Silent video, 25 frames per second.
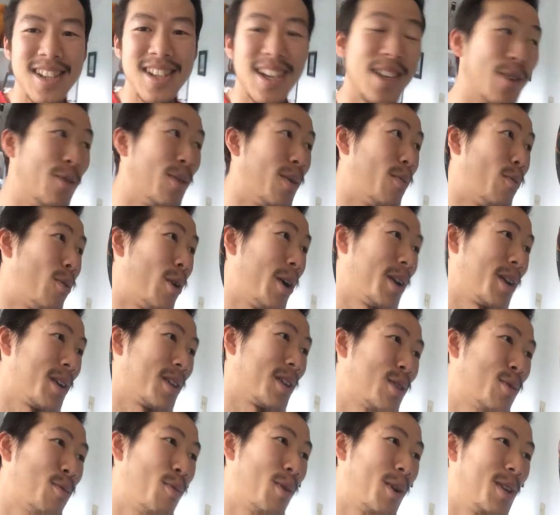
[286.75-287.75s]
I know I'm running a
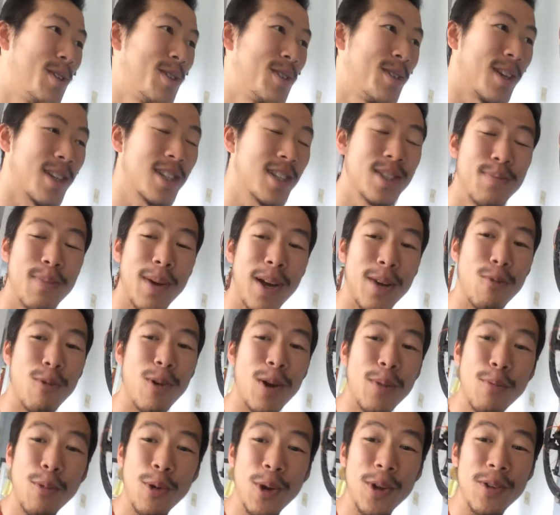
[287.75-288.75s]
26 by
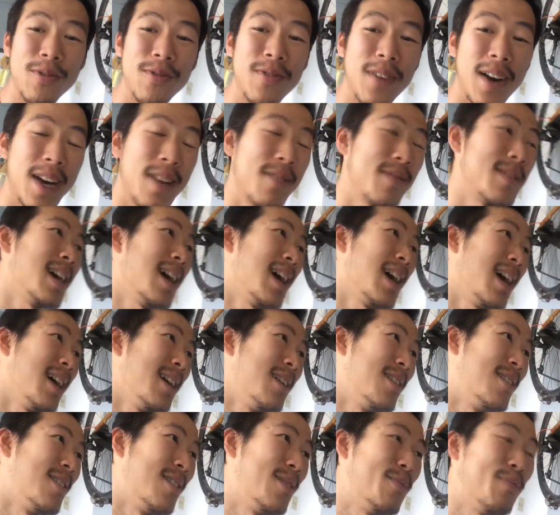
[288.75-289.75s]
1.5
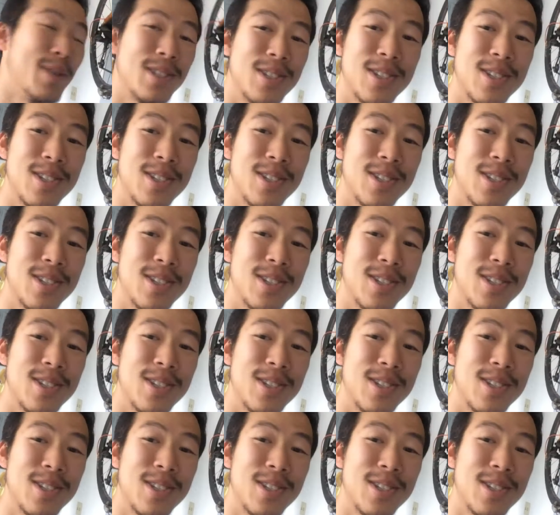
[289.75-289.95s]
tire, but